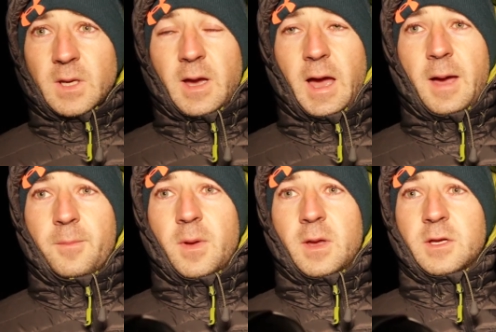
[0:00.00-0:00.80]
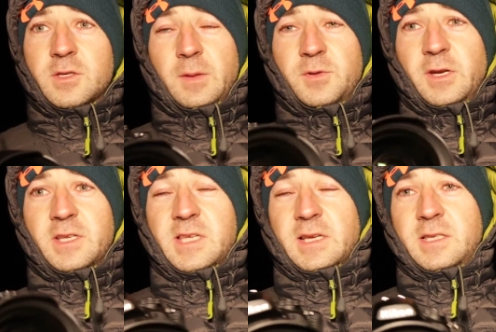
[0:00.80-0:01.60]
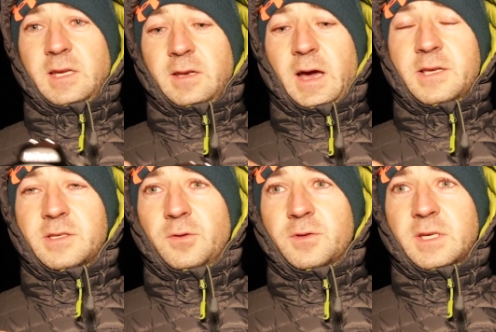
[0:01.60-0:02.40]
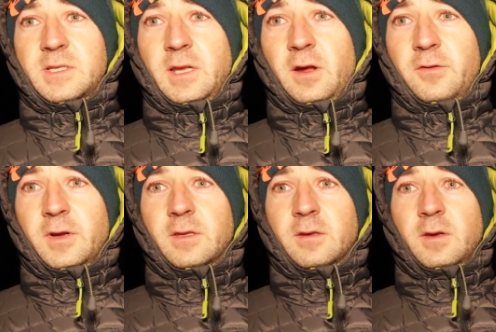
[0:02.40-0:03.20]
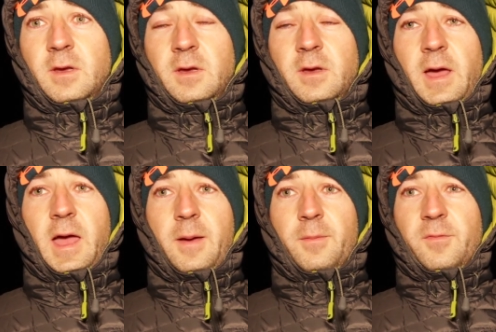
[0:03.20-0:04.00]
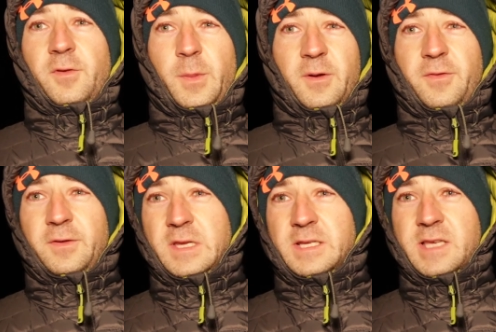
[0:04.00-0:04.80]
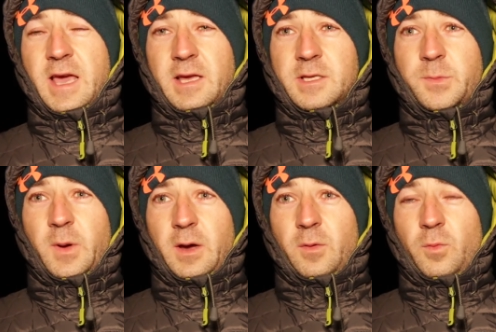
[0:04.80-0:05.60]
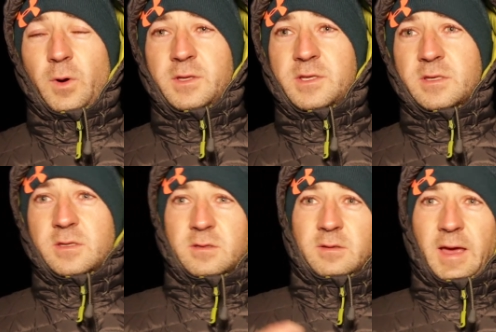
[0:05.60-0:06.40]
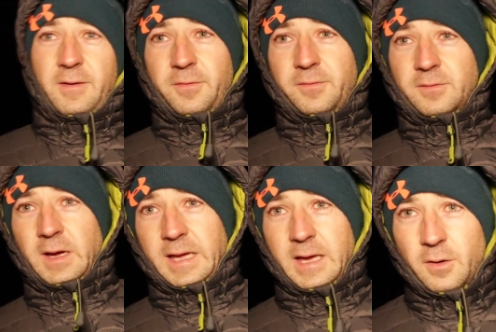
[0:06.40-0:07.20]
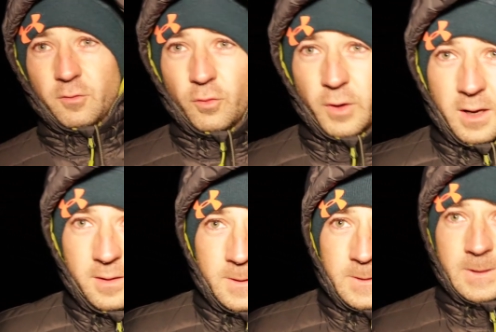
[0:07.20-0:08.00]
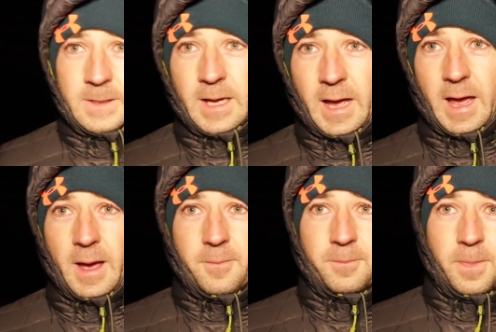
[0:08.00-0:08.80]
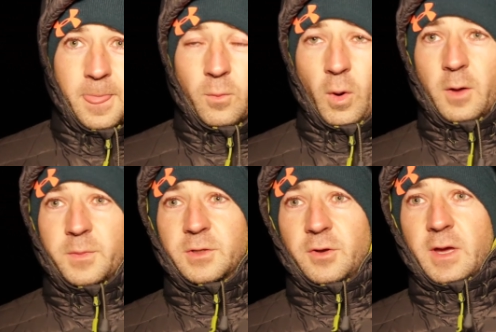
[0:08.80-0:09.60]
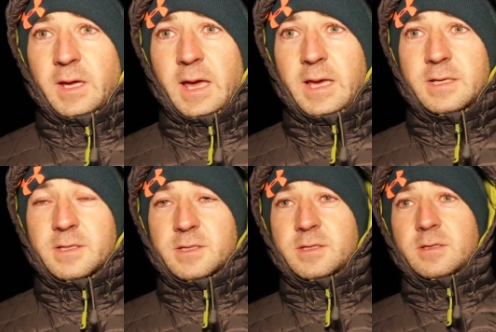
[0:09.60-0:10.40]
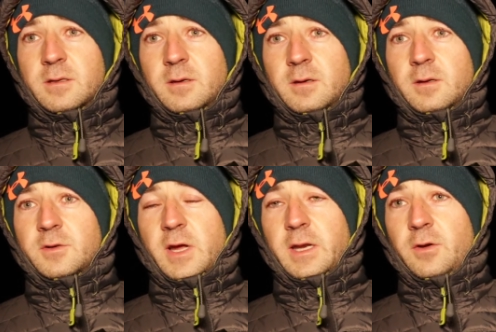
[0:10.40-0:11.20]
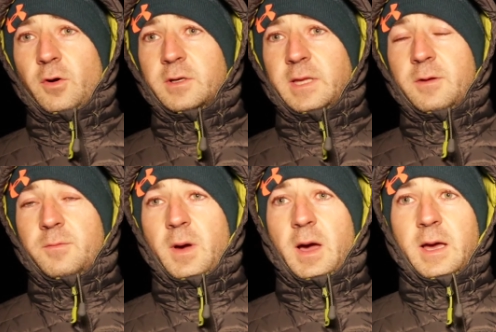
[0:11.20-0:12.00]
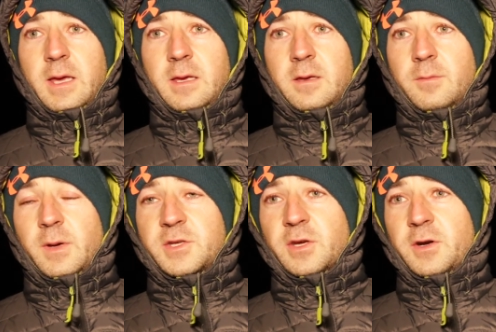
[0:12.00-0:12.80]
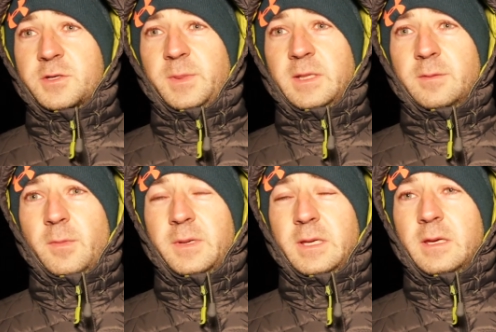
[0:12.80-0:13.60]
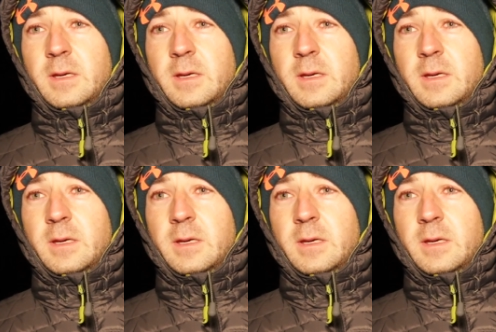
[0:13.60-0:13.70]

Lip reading: So I'm shooting at ISO 1600 for about 15 seconds, but if I get Aurora, what I'll be doing is trying to knock down my shutter speed to be